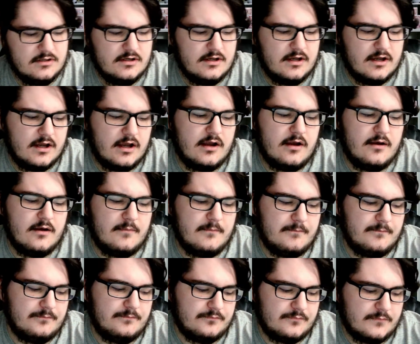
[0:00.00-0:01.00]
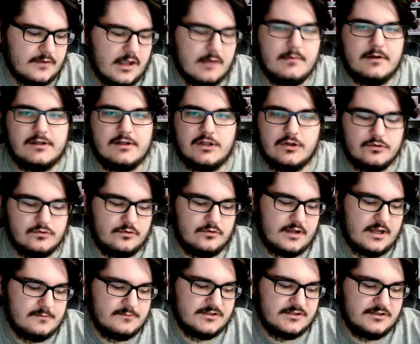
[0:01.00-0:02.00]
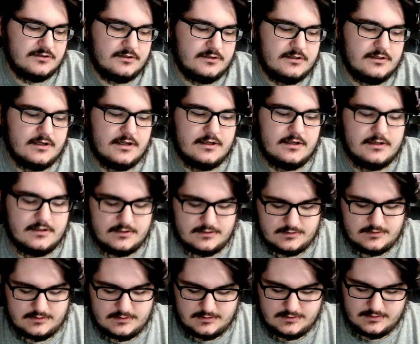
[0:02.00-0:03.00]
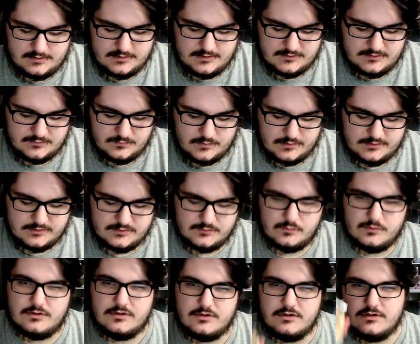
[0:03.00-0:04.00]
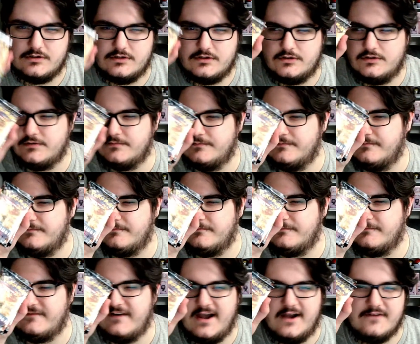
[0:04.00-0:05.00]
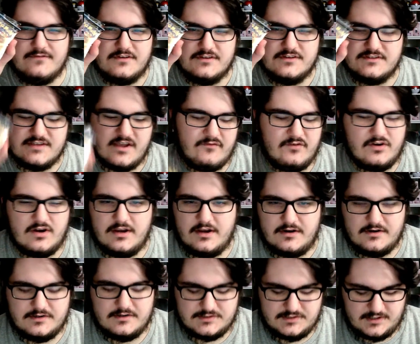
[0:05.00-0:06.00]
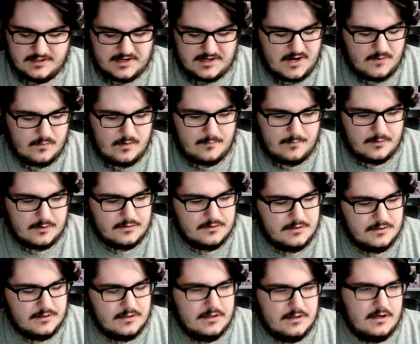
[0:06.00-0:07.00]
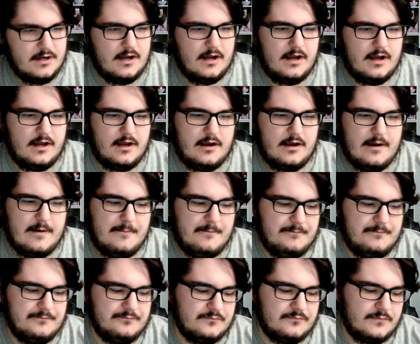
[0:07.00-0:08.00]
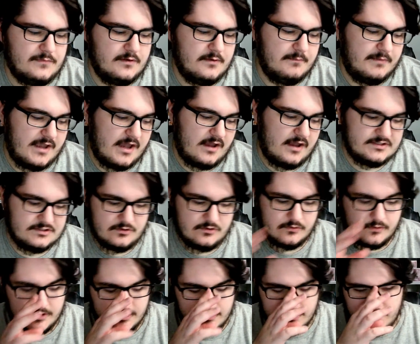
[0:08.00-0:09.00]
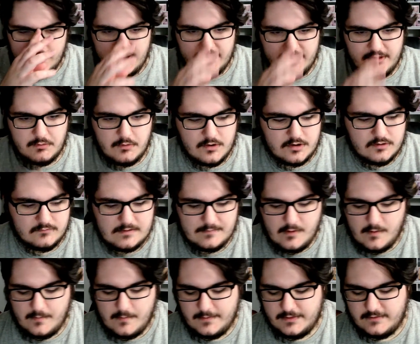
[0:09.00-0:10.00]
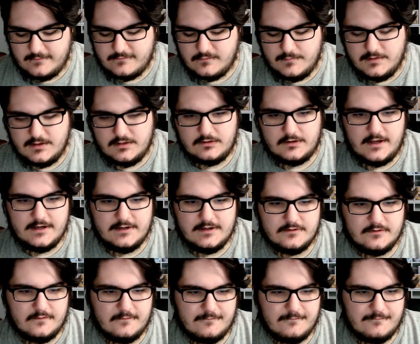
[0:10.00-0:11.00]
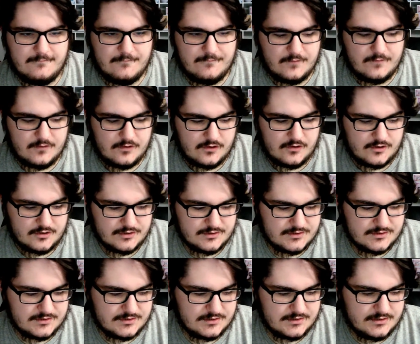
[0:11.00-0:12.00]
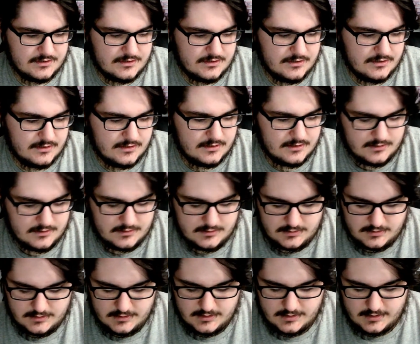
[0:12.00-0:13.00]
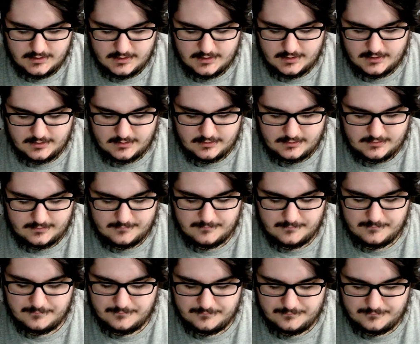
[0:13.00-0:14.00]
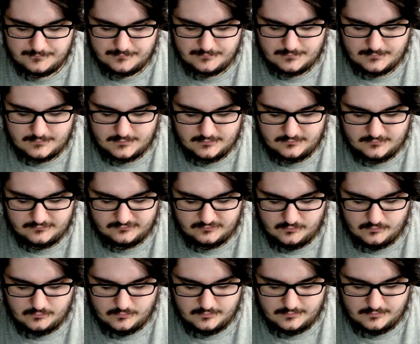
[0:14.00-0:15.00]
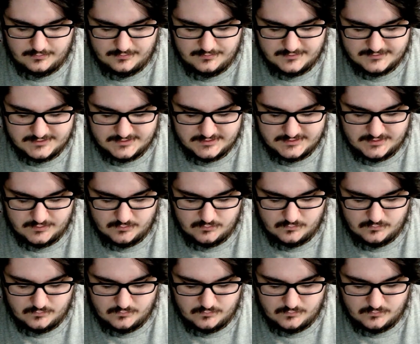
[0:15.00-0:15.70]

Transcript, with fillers: um, at my local Gamezilla, and these ones were five to seven. I honestly I can't remember. Um, but yeah, so I think we're gonna rip open the Forbidden Light first. Um, so this is the